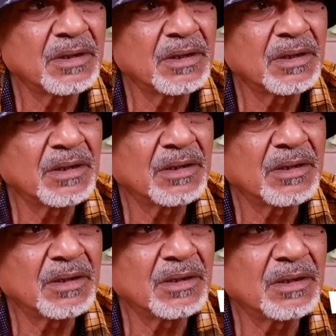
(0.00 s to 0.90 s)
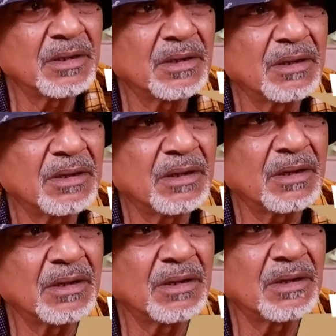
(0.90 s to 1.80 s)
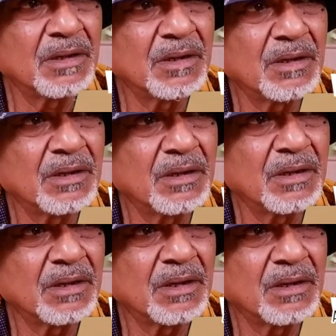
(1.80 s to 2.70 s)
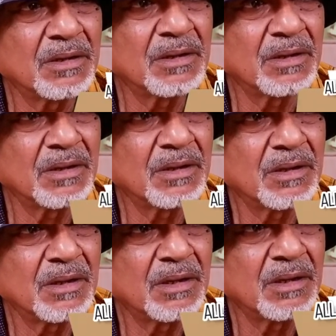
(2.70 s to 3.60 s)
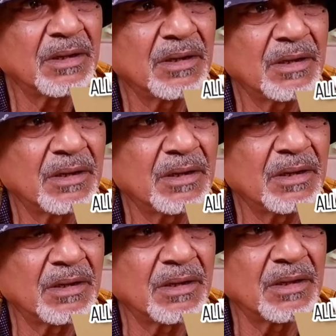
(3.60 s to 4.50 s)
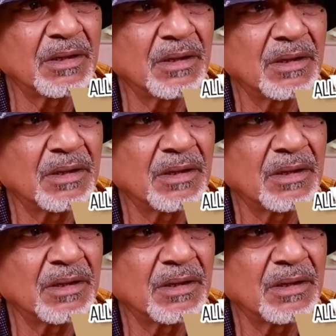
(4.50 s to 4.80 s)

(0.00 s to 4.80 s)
that started a long chain of Lhasa Apsos coming to Calcutta.